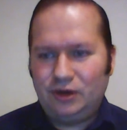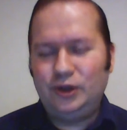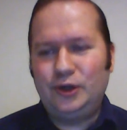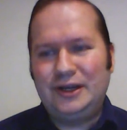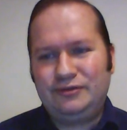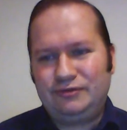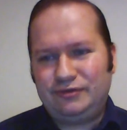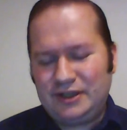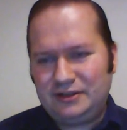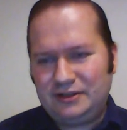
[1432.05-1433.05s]
although I
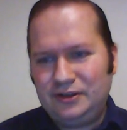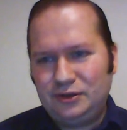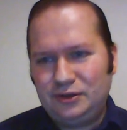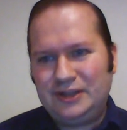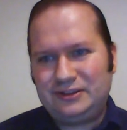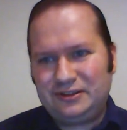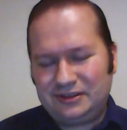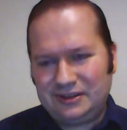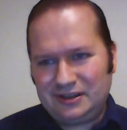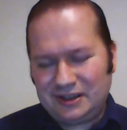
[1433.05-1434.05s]
think the
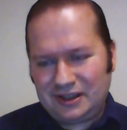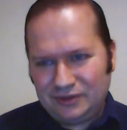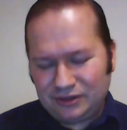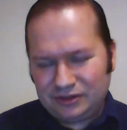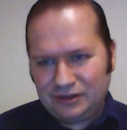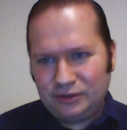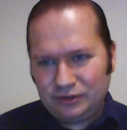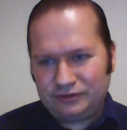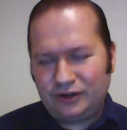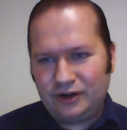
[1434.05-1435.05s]
US have not gone
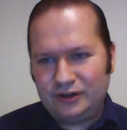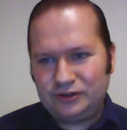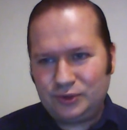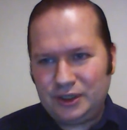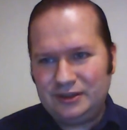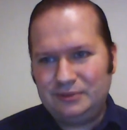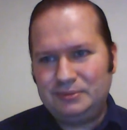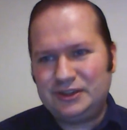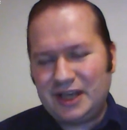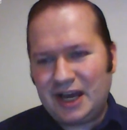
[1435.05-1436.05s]
as far as Sweden,
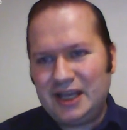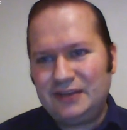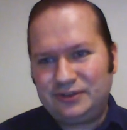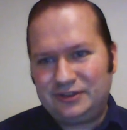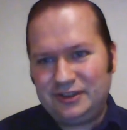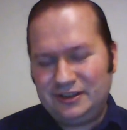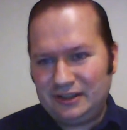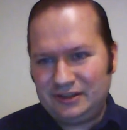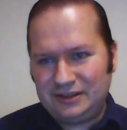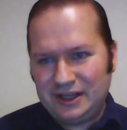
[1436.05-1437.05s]
but I have seen
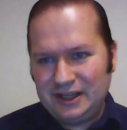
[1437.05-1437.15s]
that